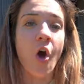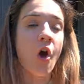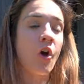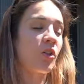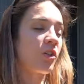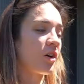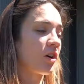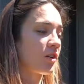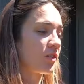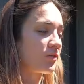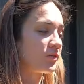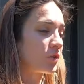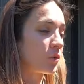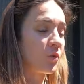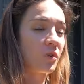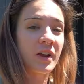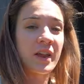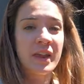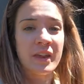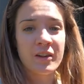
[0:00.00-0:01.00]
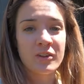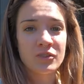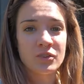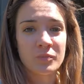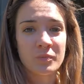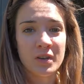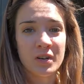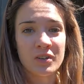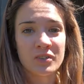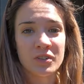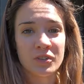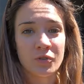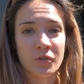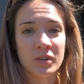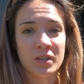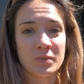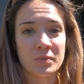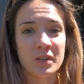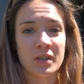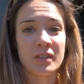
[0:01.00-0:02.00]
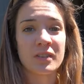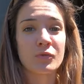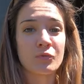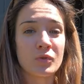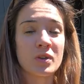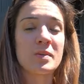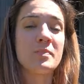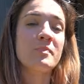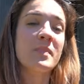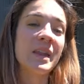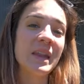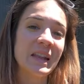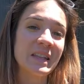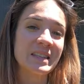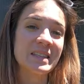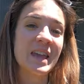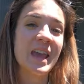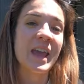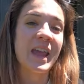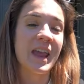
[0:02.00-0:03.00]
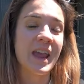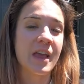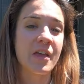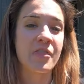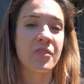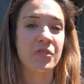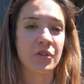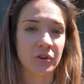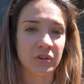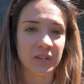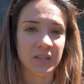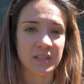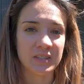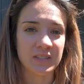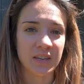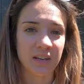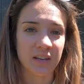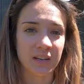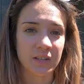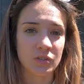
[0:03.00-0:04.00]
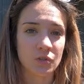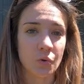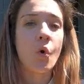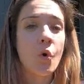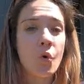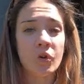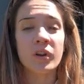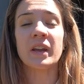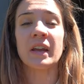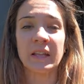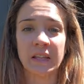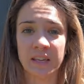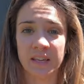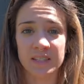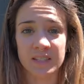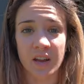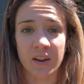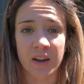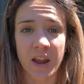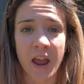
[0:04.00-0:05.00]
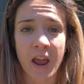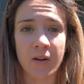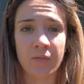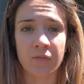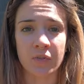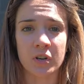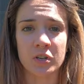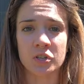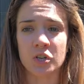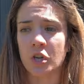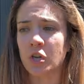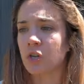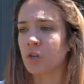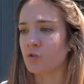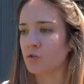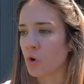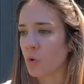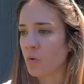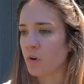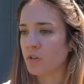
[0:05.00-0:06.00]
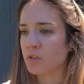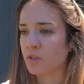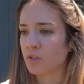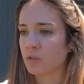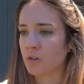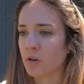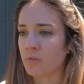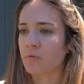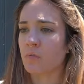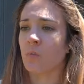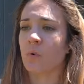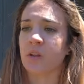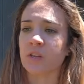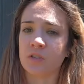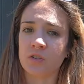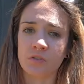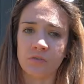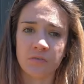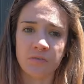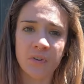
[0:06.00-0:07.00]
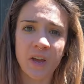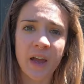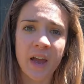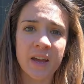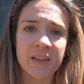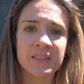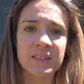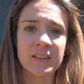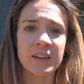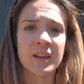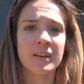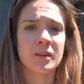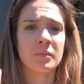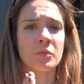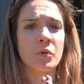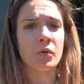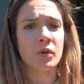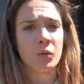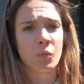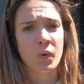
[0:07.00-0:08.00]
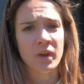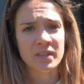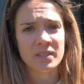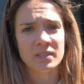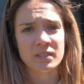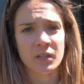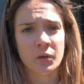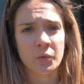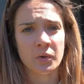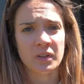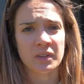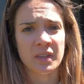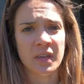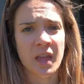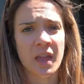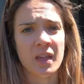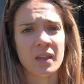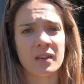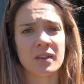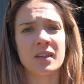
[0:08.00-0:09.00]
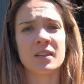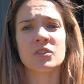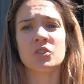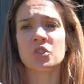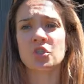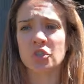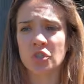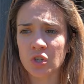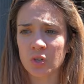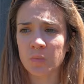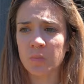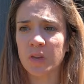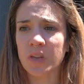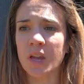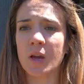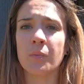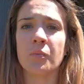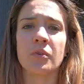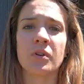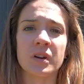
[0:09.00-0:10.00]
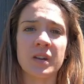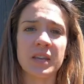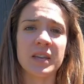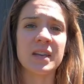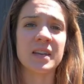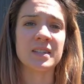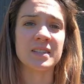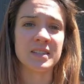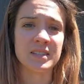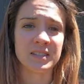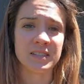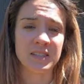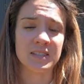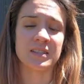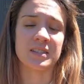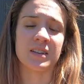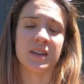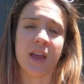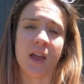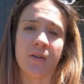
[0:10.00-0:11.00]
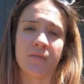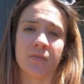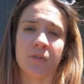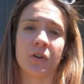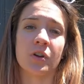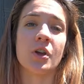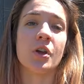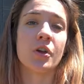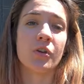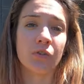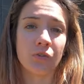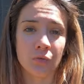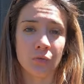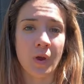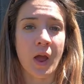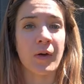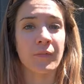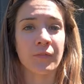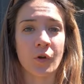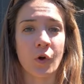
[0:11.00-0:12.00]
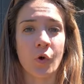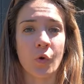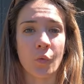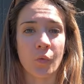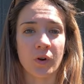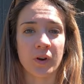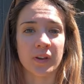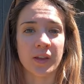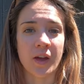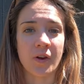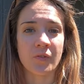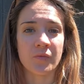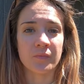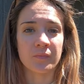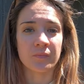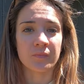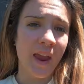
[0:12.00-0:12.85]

all of your 800 meters are going to be 3 minutes and 30 seconds, or at least on average. You don't want to start off way too fast and end up going way slower at the end. It should be a pretty consistent effort throughout the whole workout.